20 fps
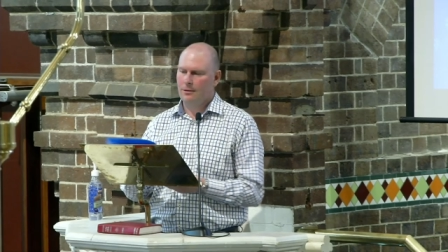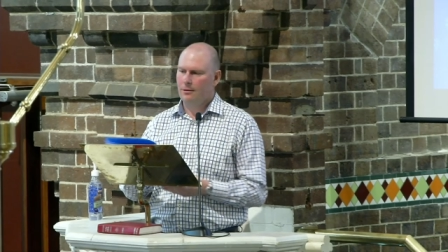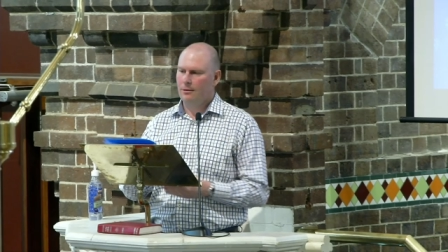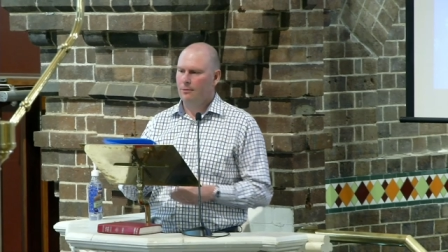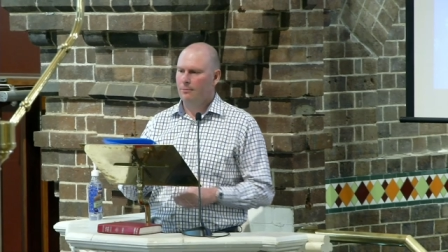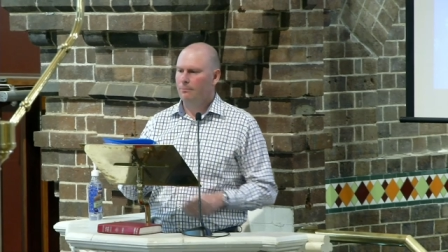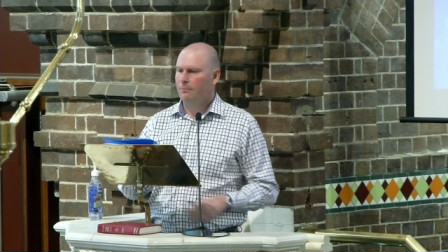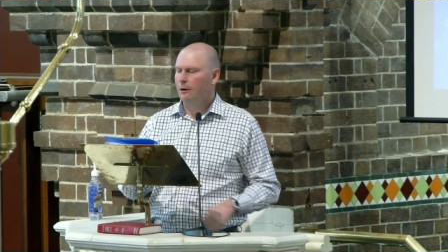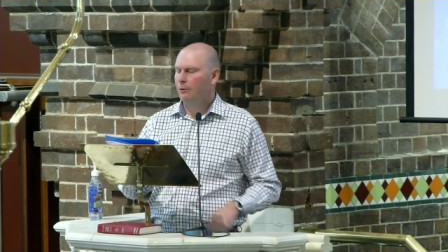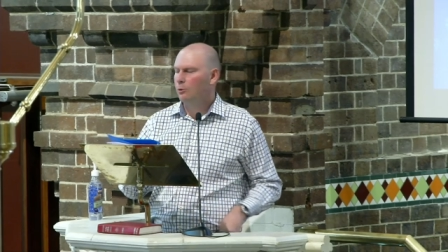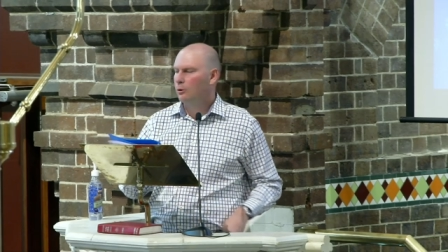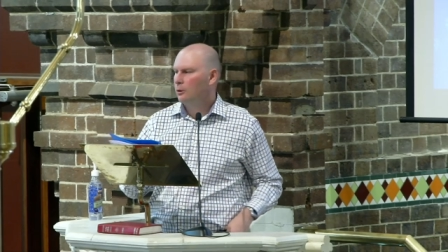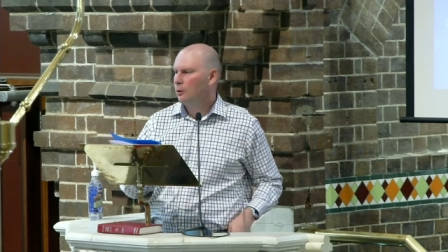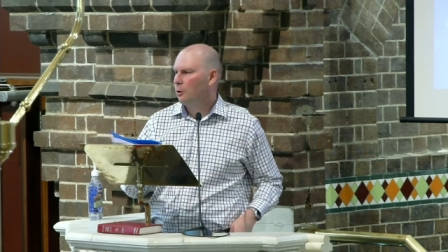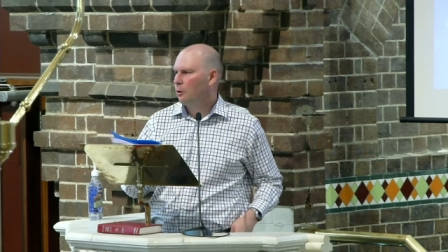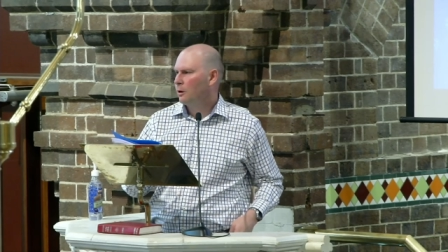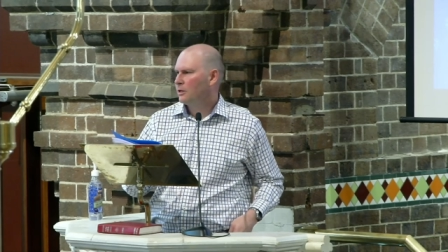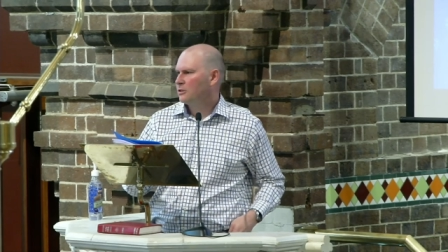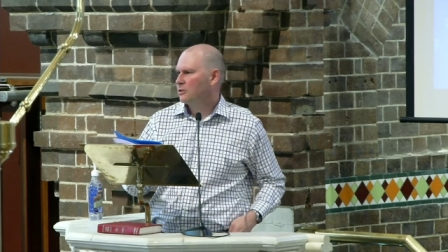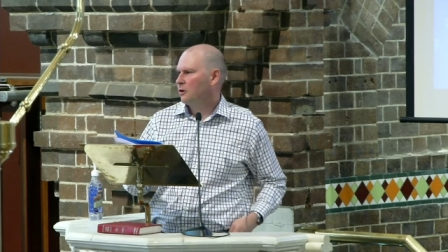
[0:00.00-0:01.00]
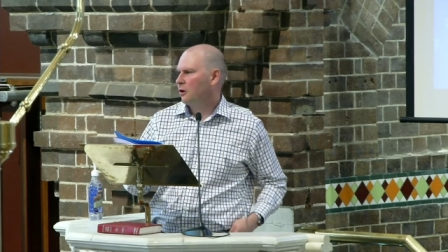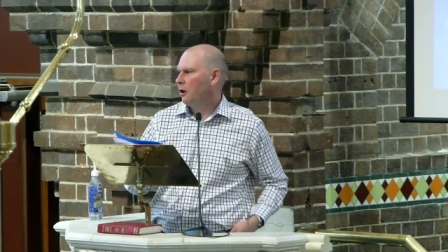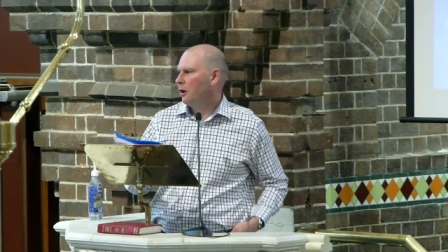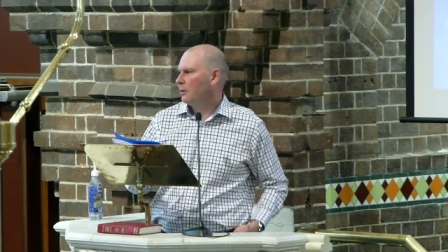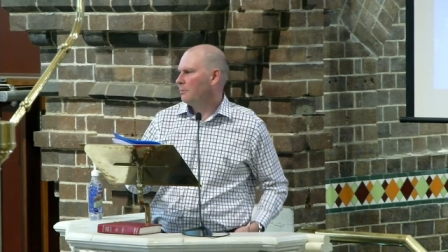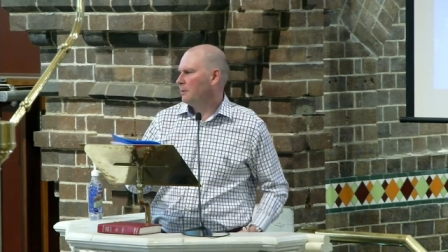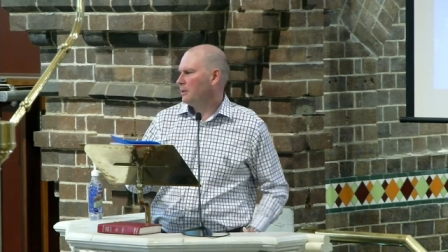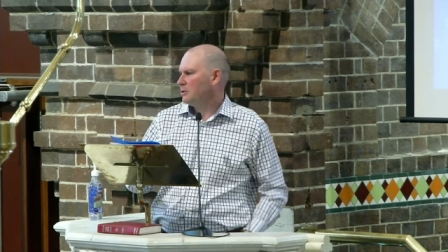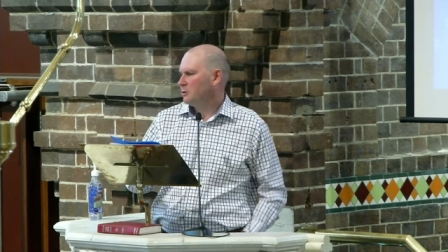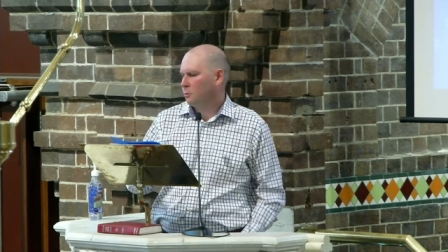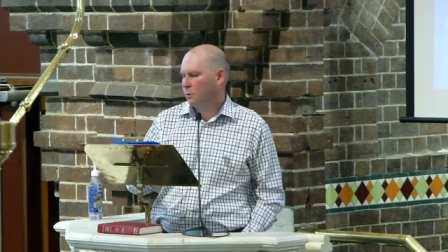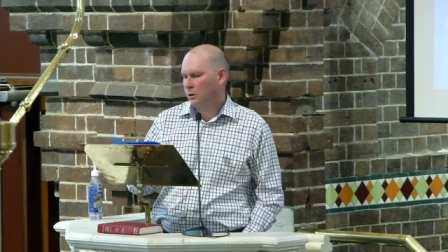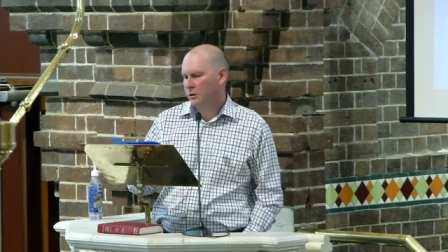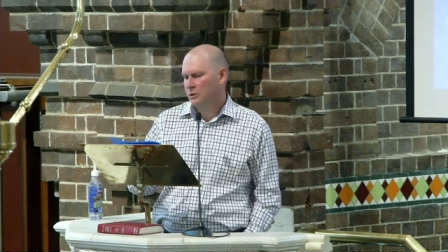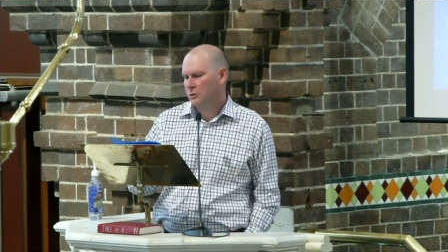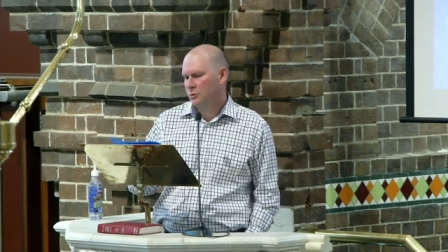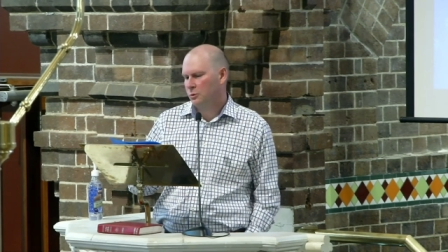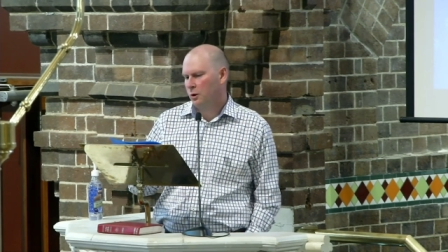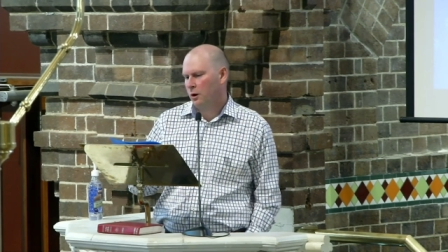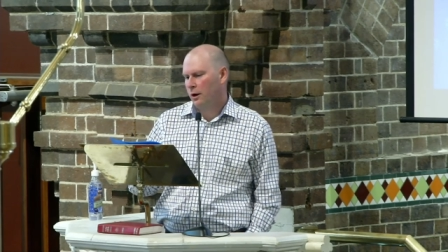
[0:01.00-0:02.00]
but will always guide me to what is
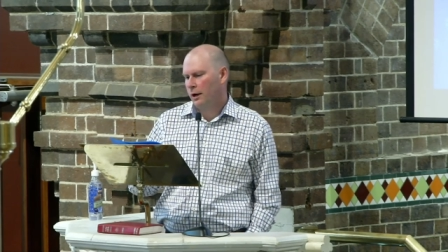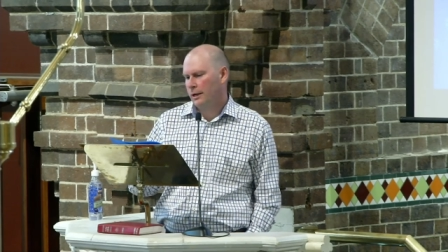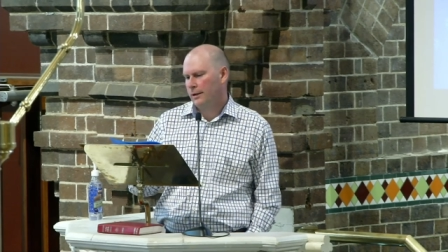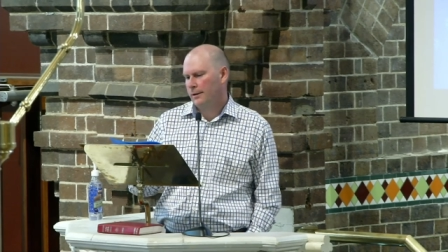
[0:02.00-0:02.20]
right.